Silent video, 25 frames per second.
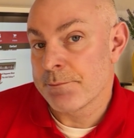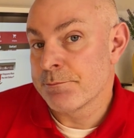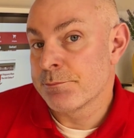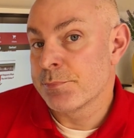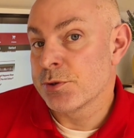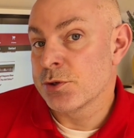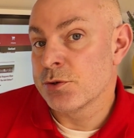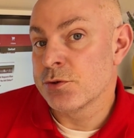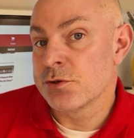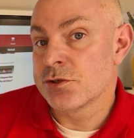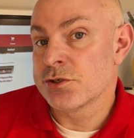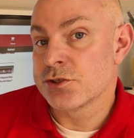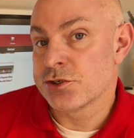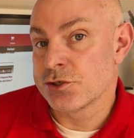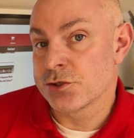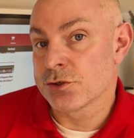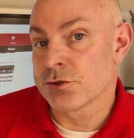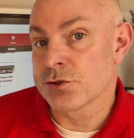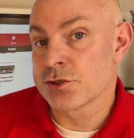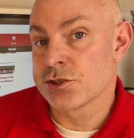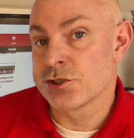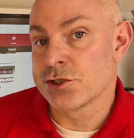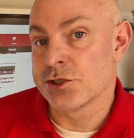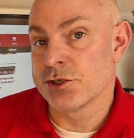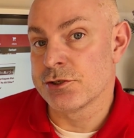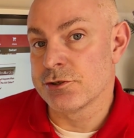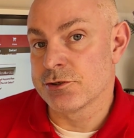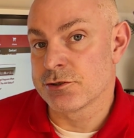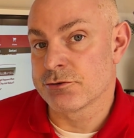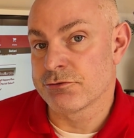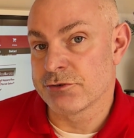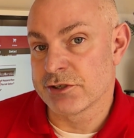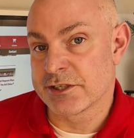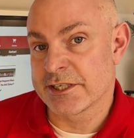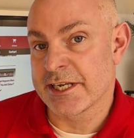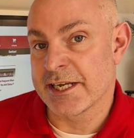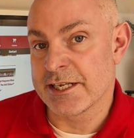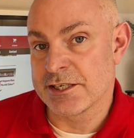boost your students'
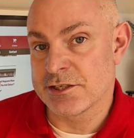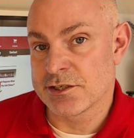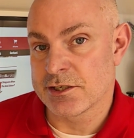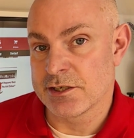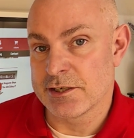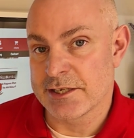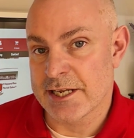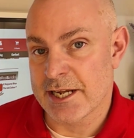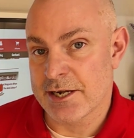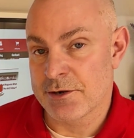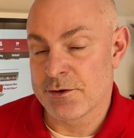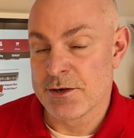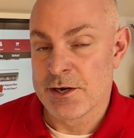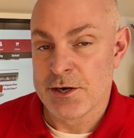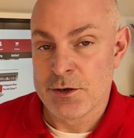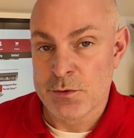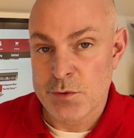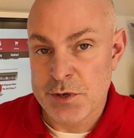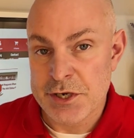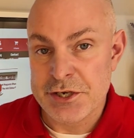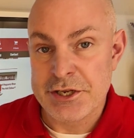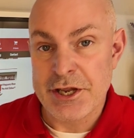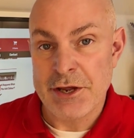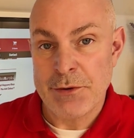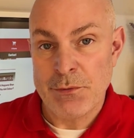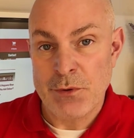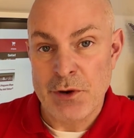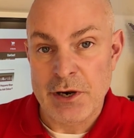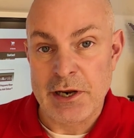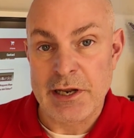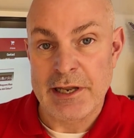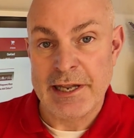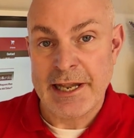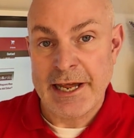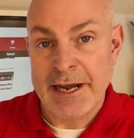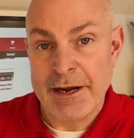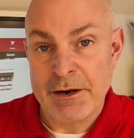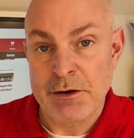retention? Now, we don't want
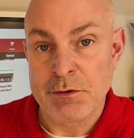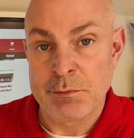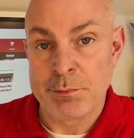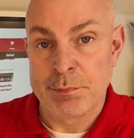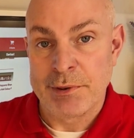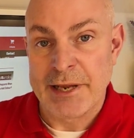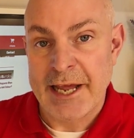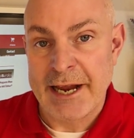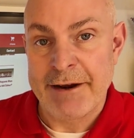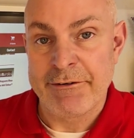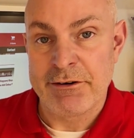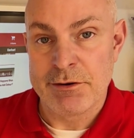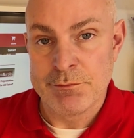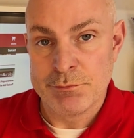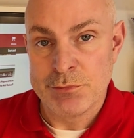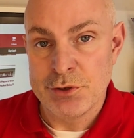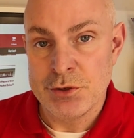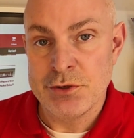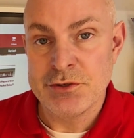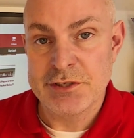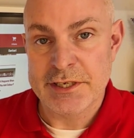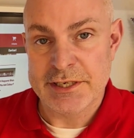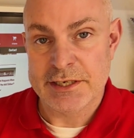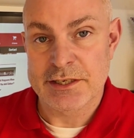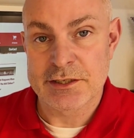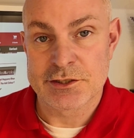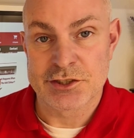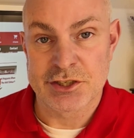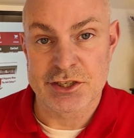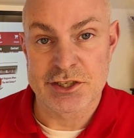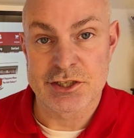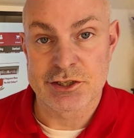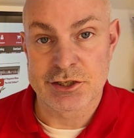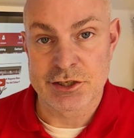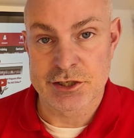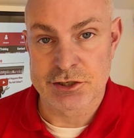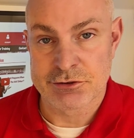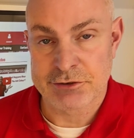loud blaring music
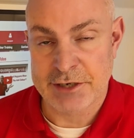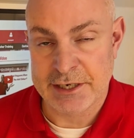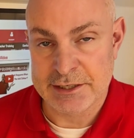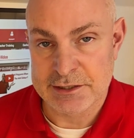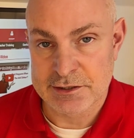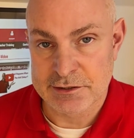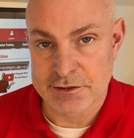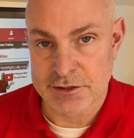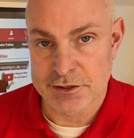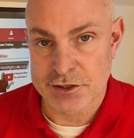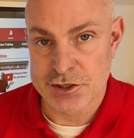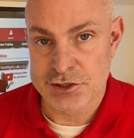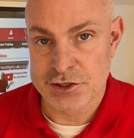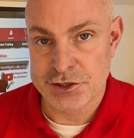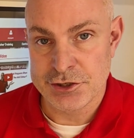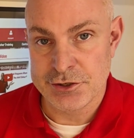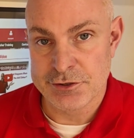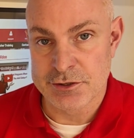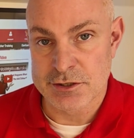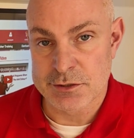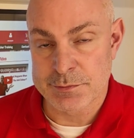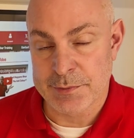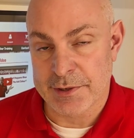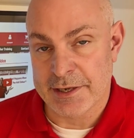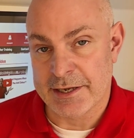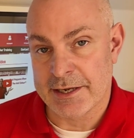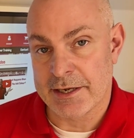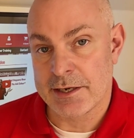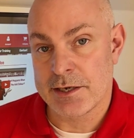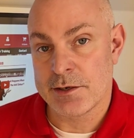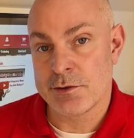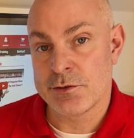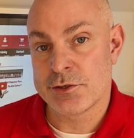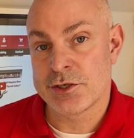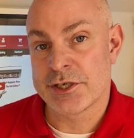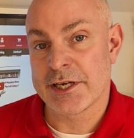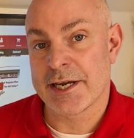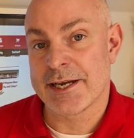just distracting our students, but
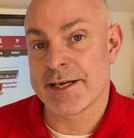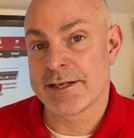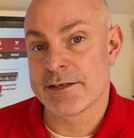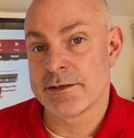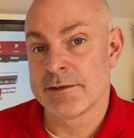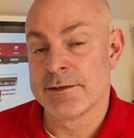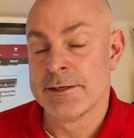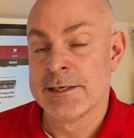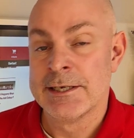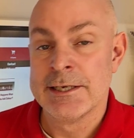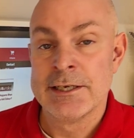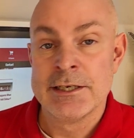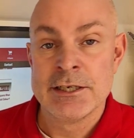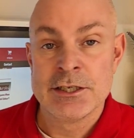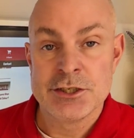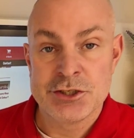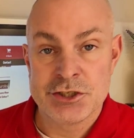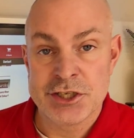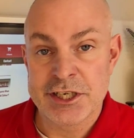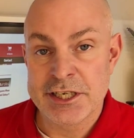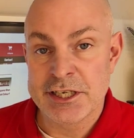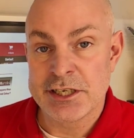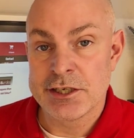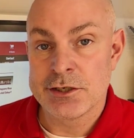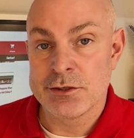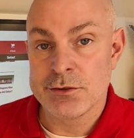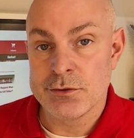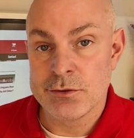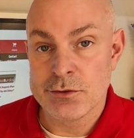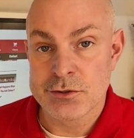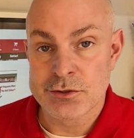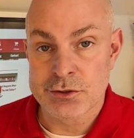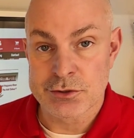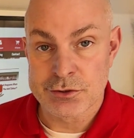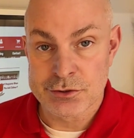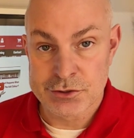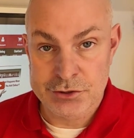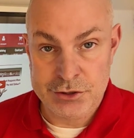how can
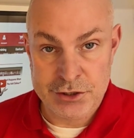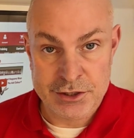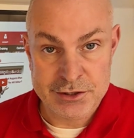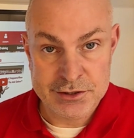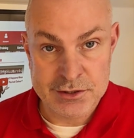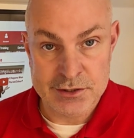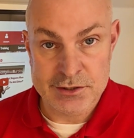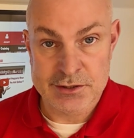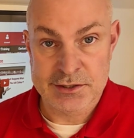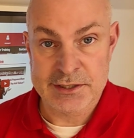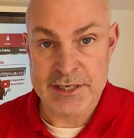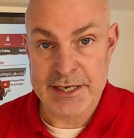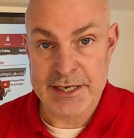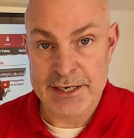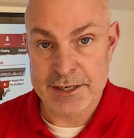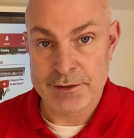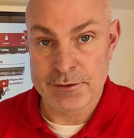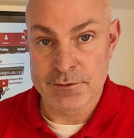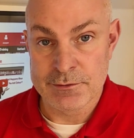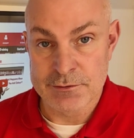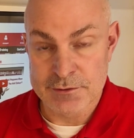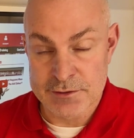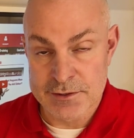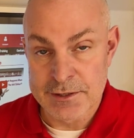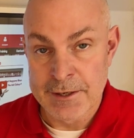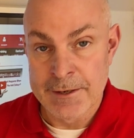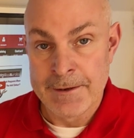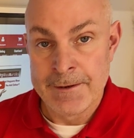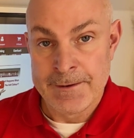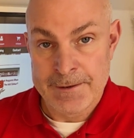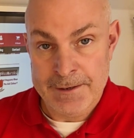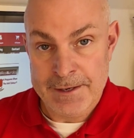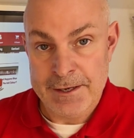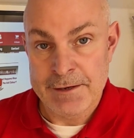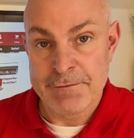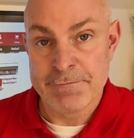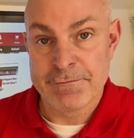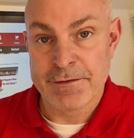jingles or certain sounds
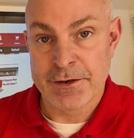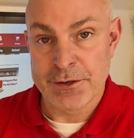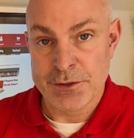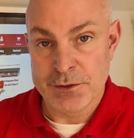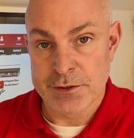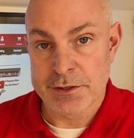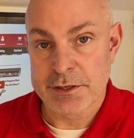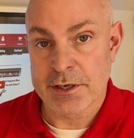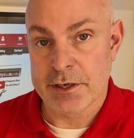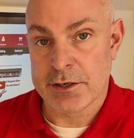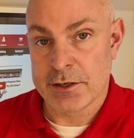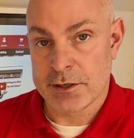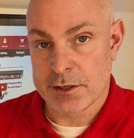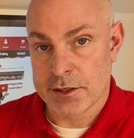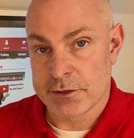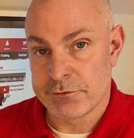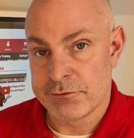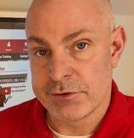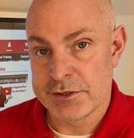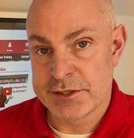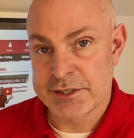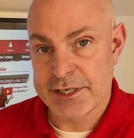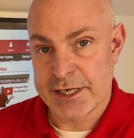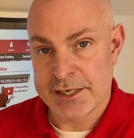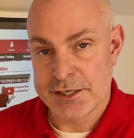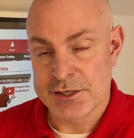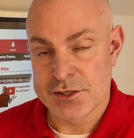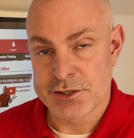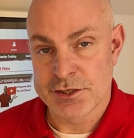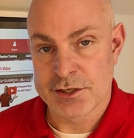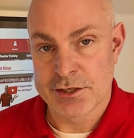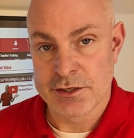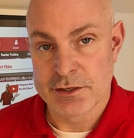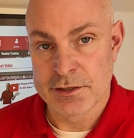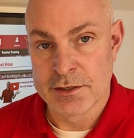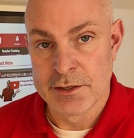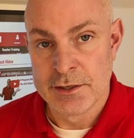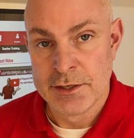evoke our
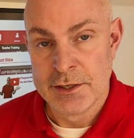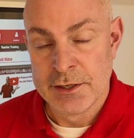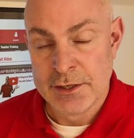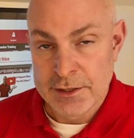retention?